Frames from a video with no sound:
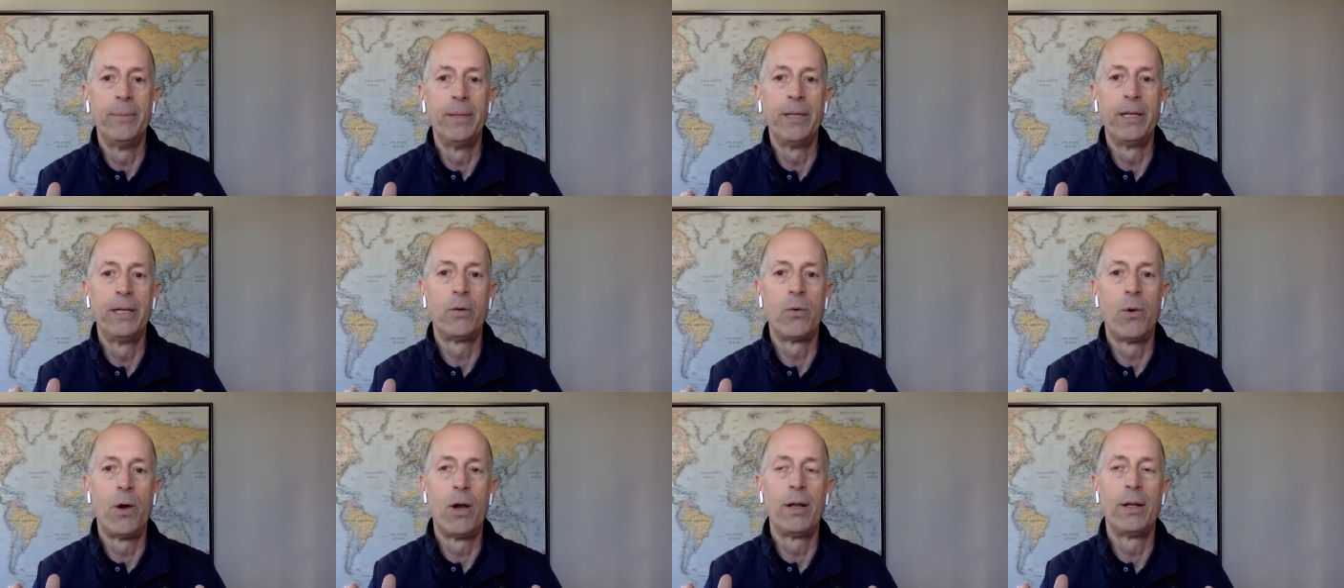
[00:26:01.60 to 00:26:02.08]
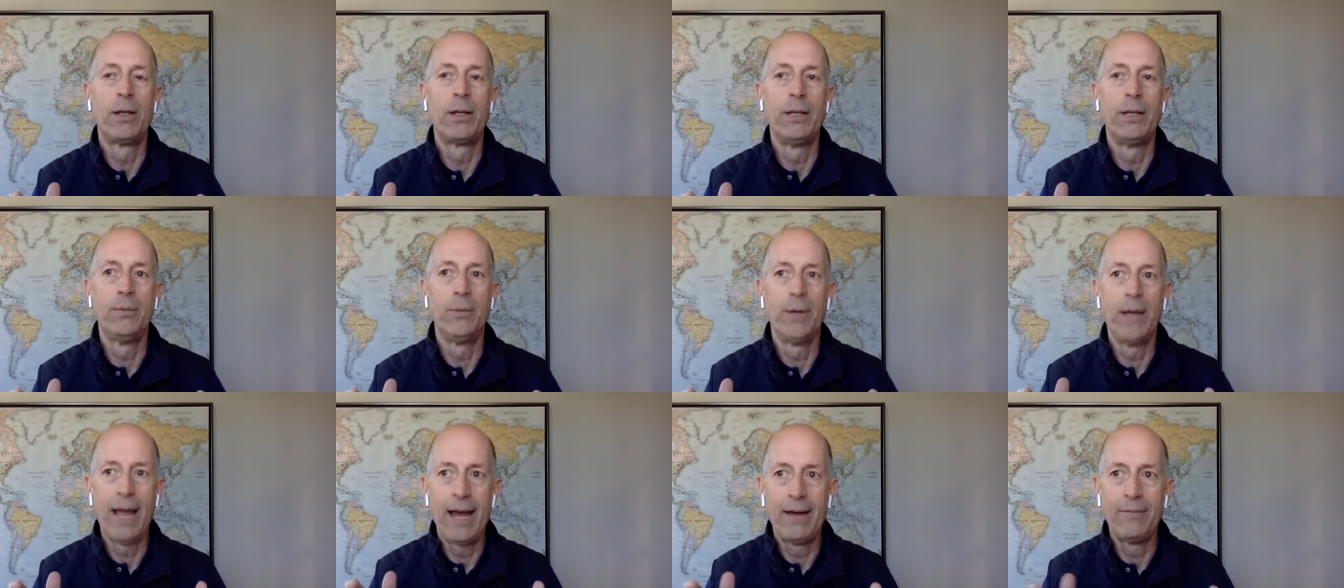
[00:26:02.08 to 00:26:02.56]
inequality
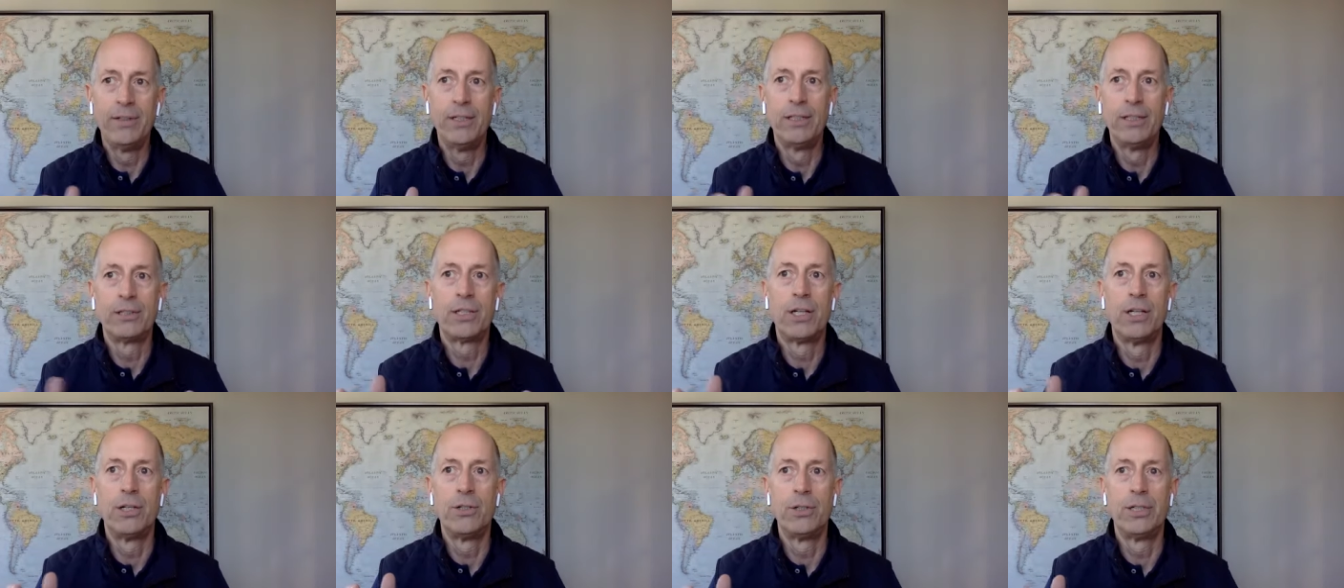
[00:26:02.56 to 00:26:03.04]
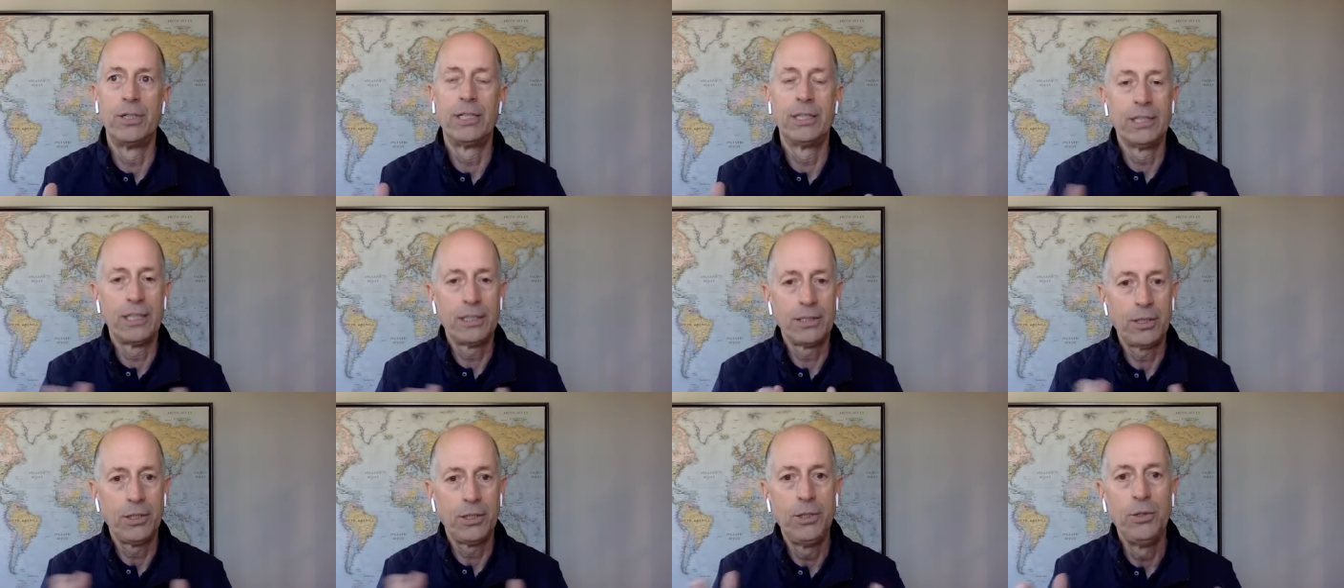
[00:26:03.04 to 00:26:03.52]
that we have in this country because
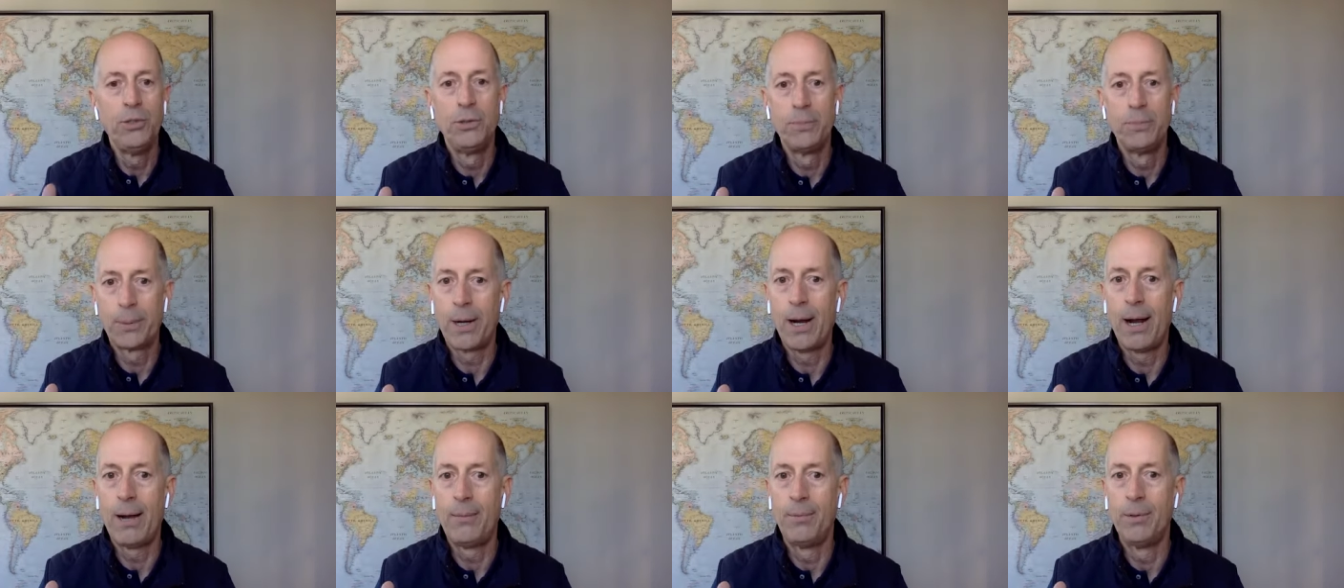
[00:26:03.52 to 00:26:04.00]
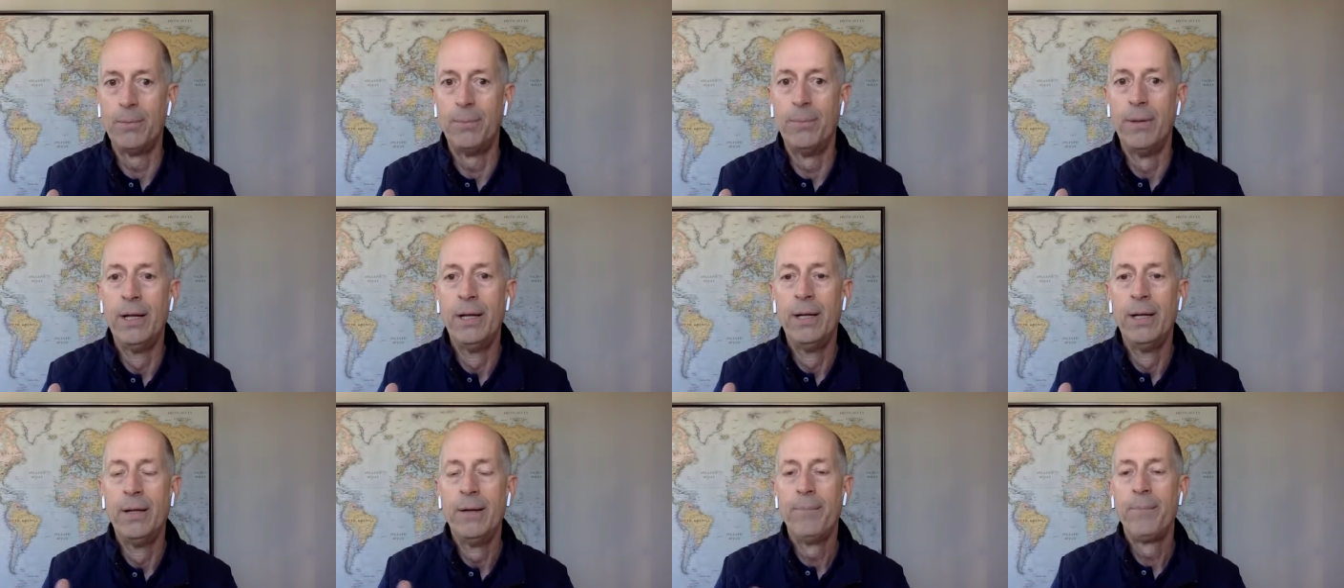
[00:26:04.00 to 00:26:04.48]
that's a huge problem
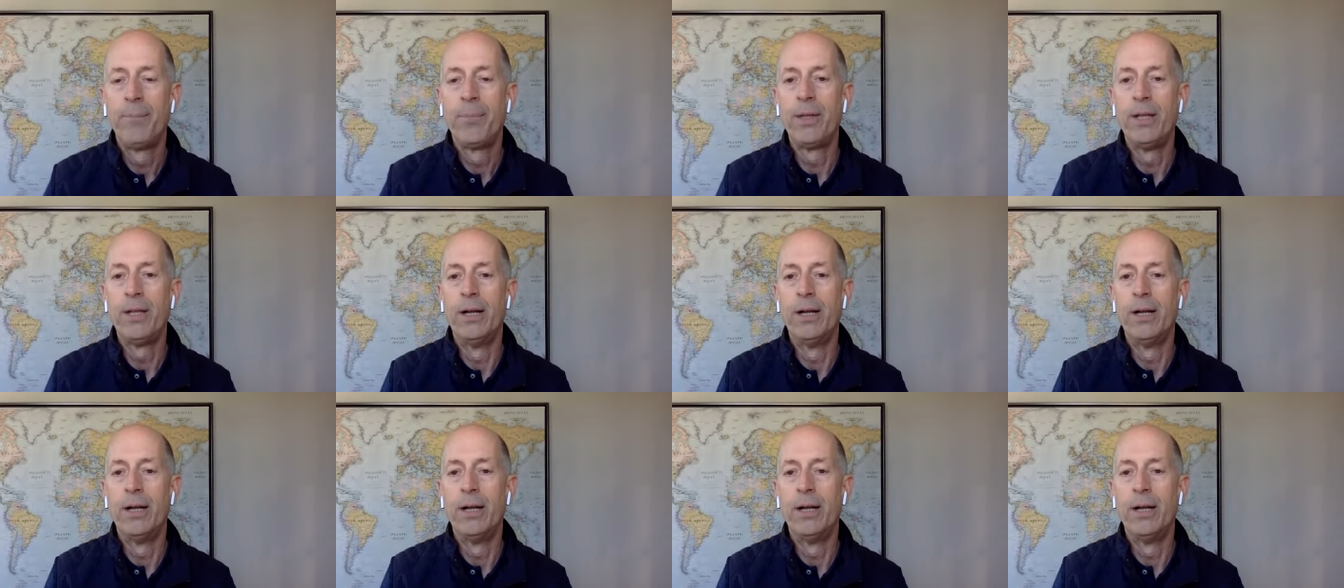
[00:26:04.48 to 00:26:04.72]
mm-hmm.